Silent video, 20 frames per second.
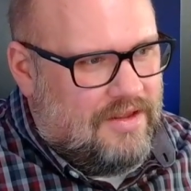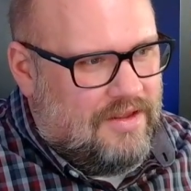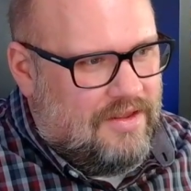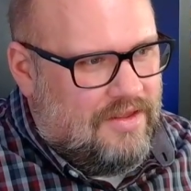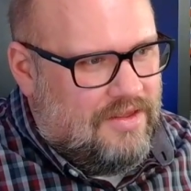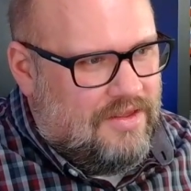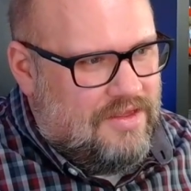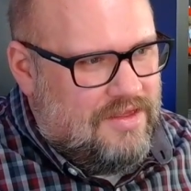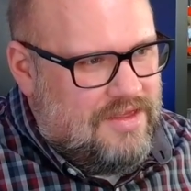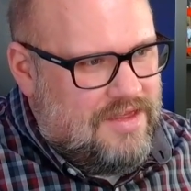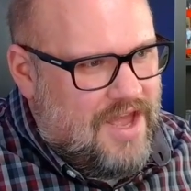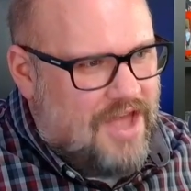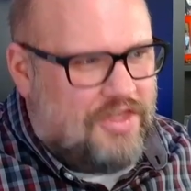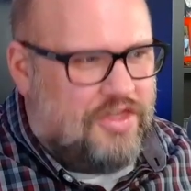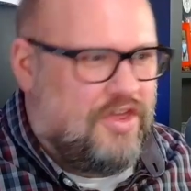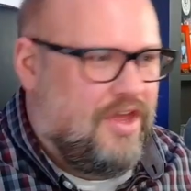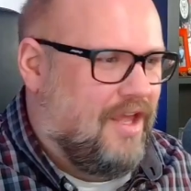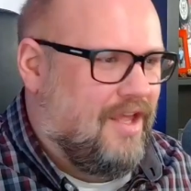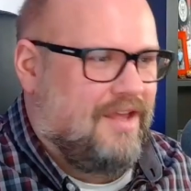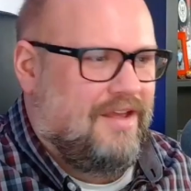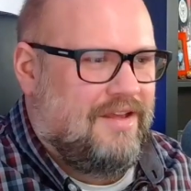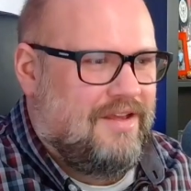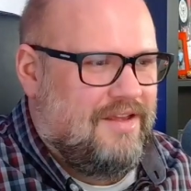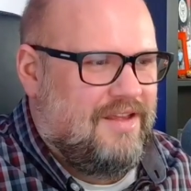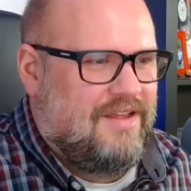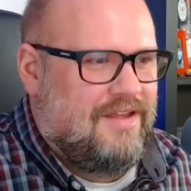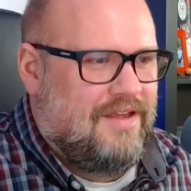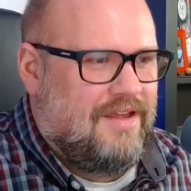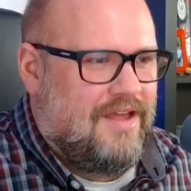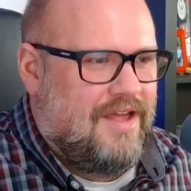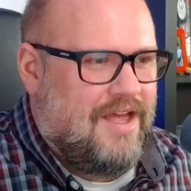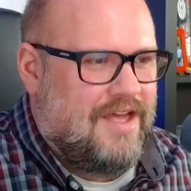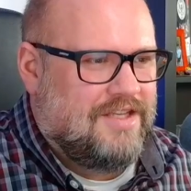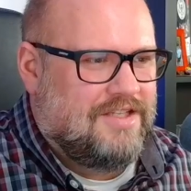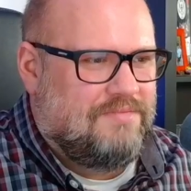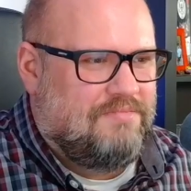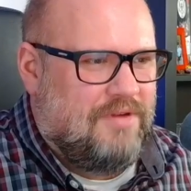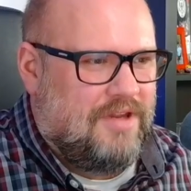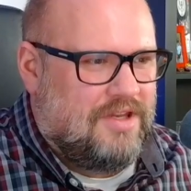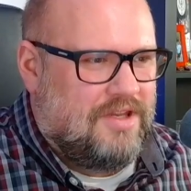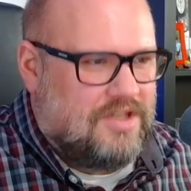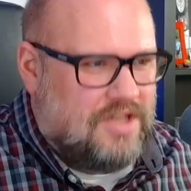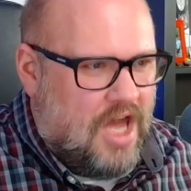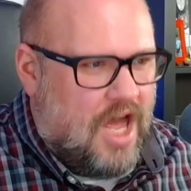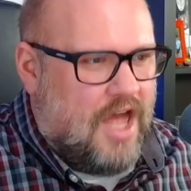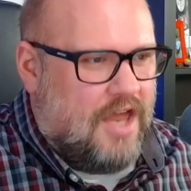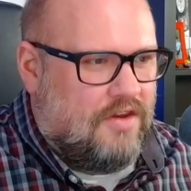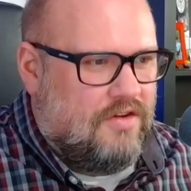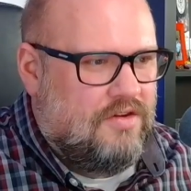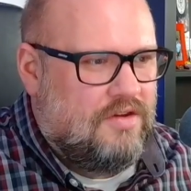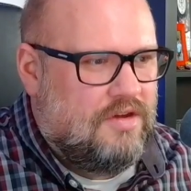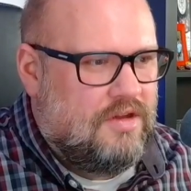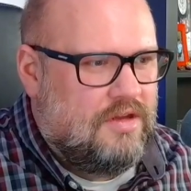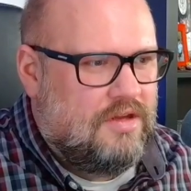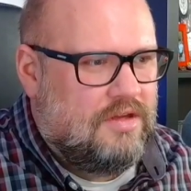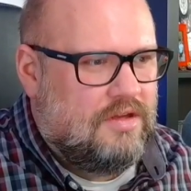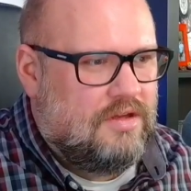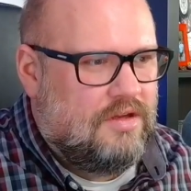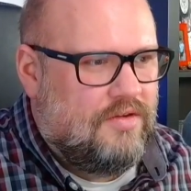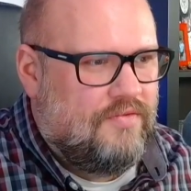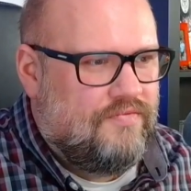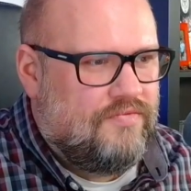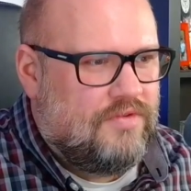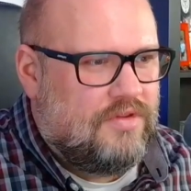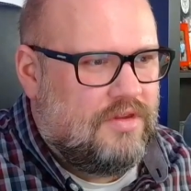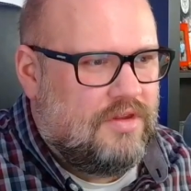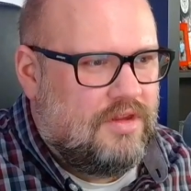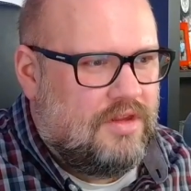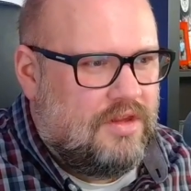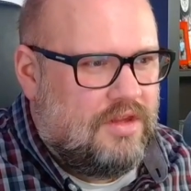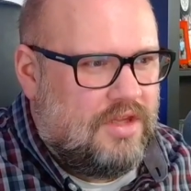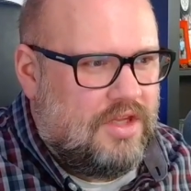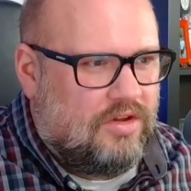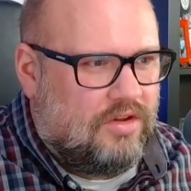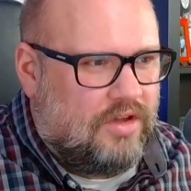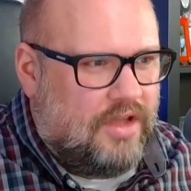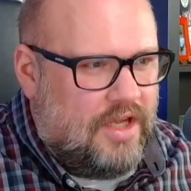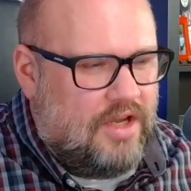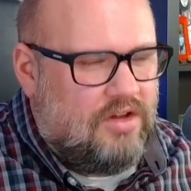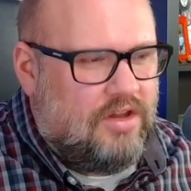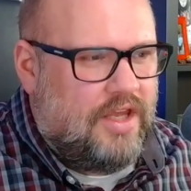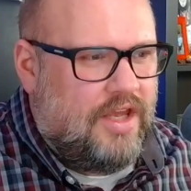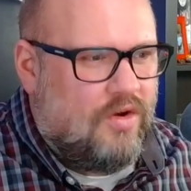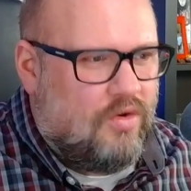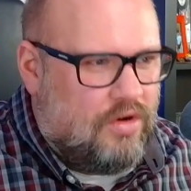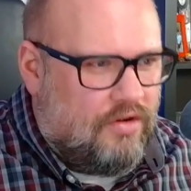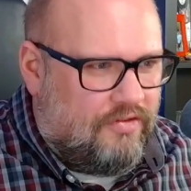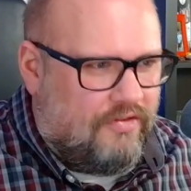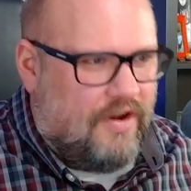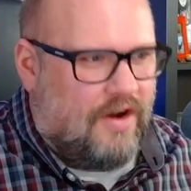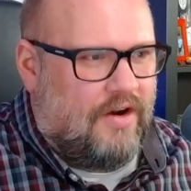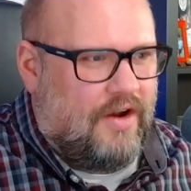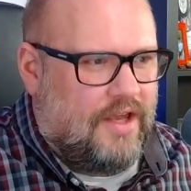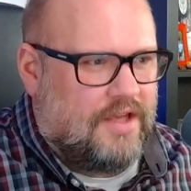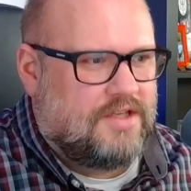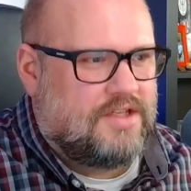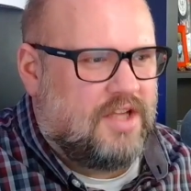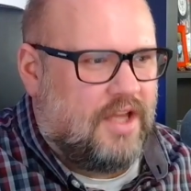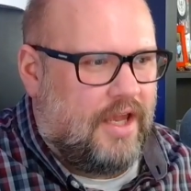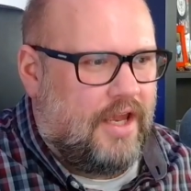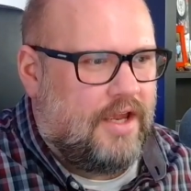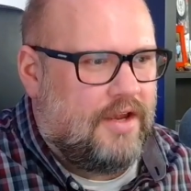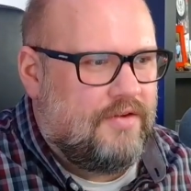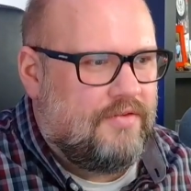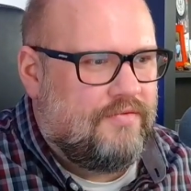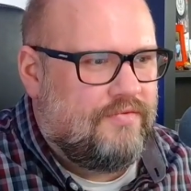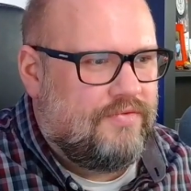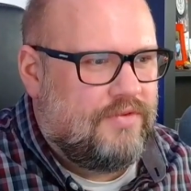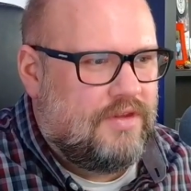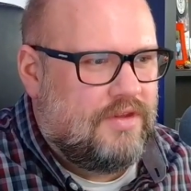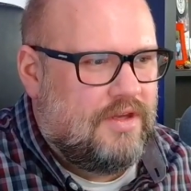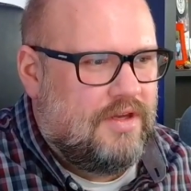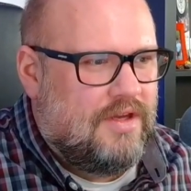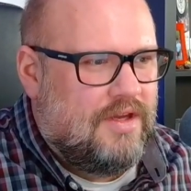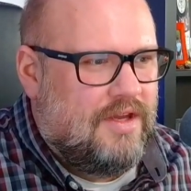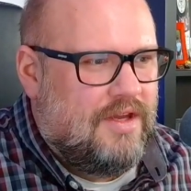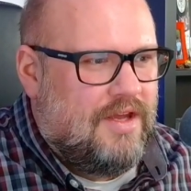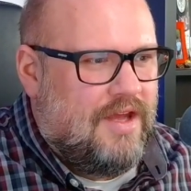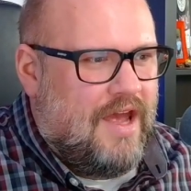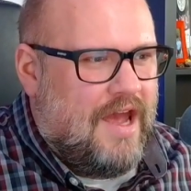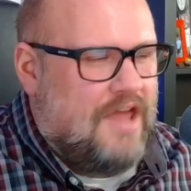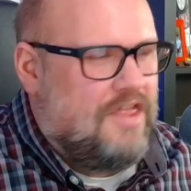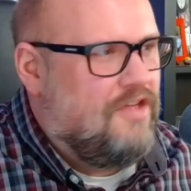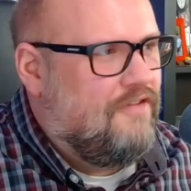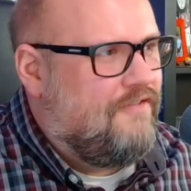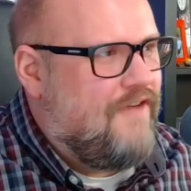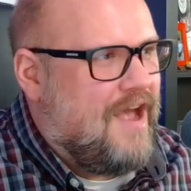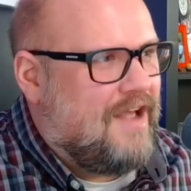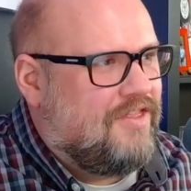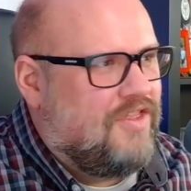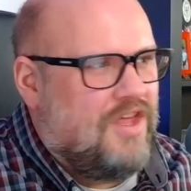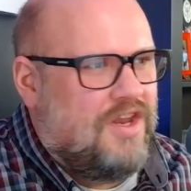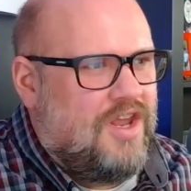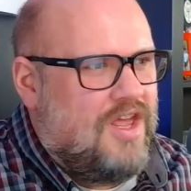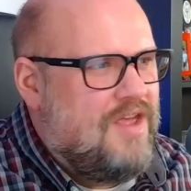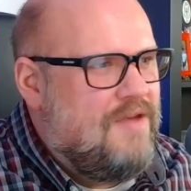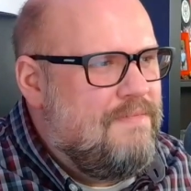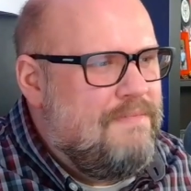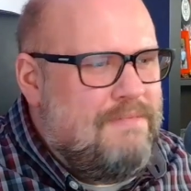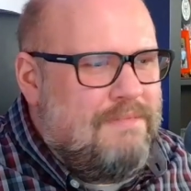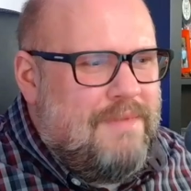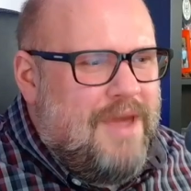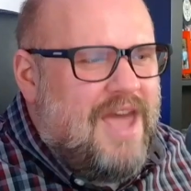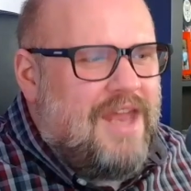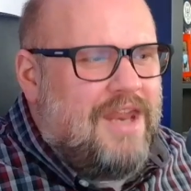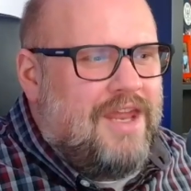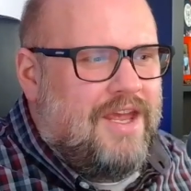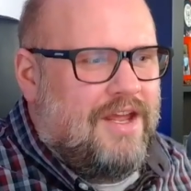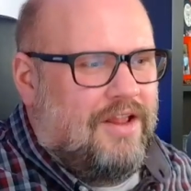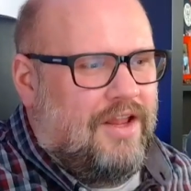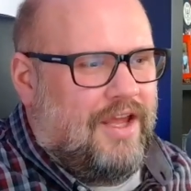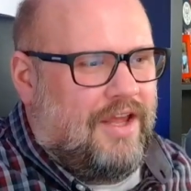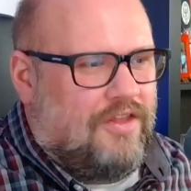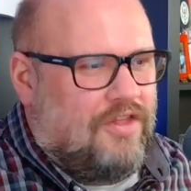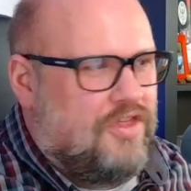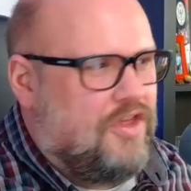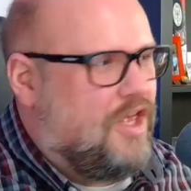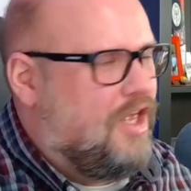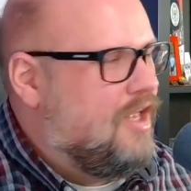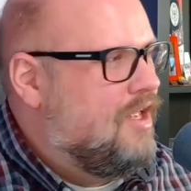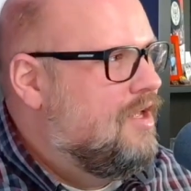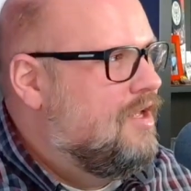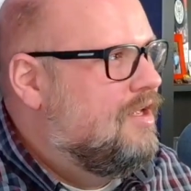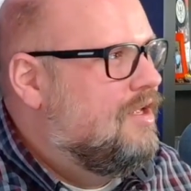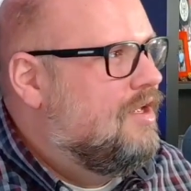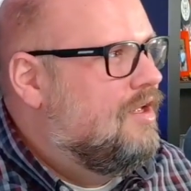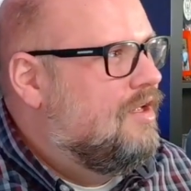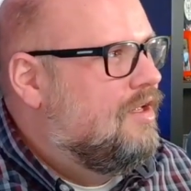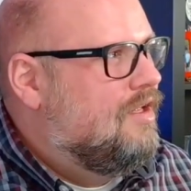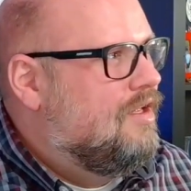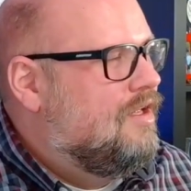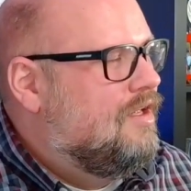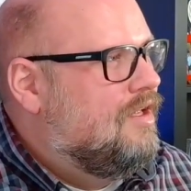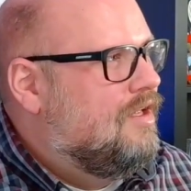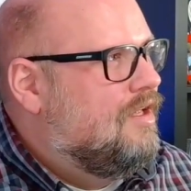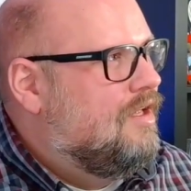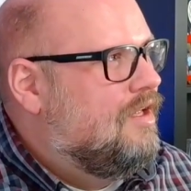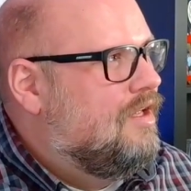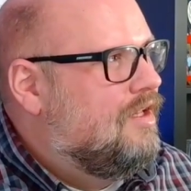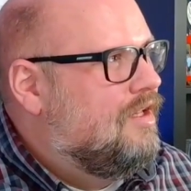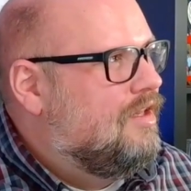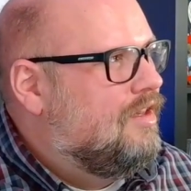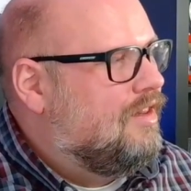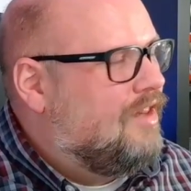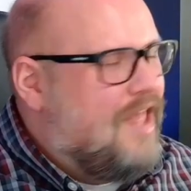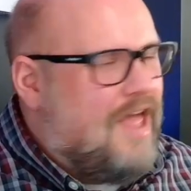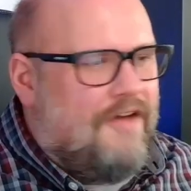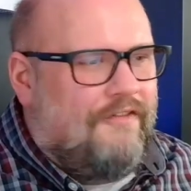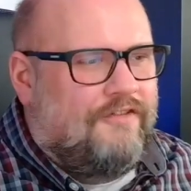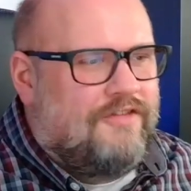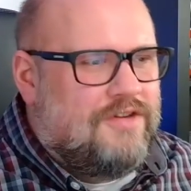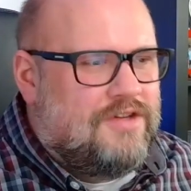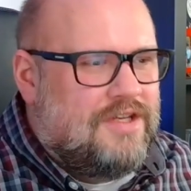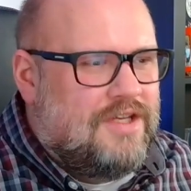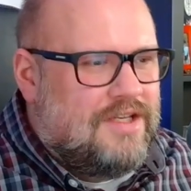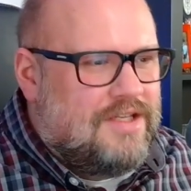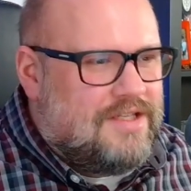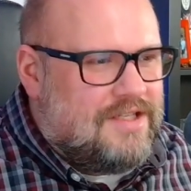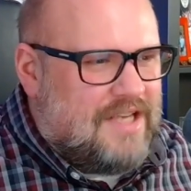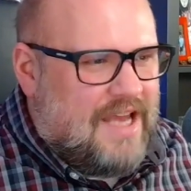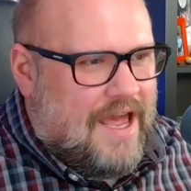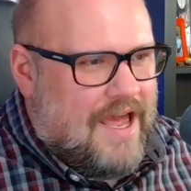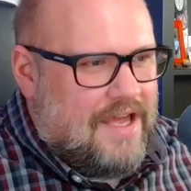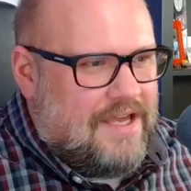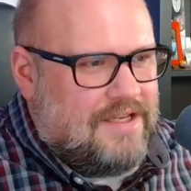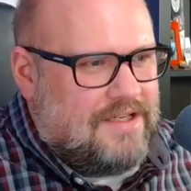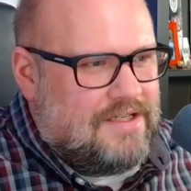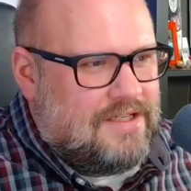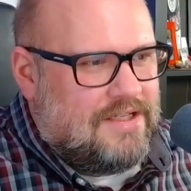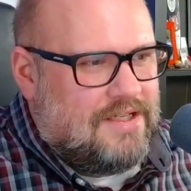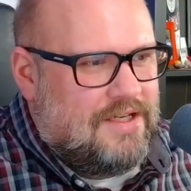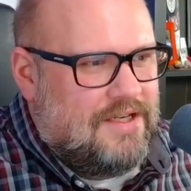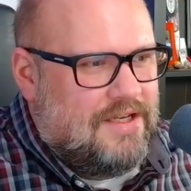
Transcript: nothing has been done illegally or nefariously. And the fact that immediately the left says,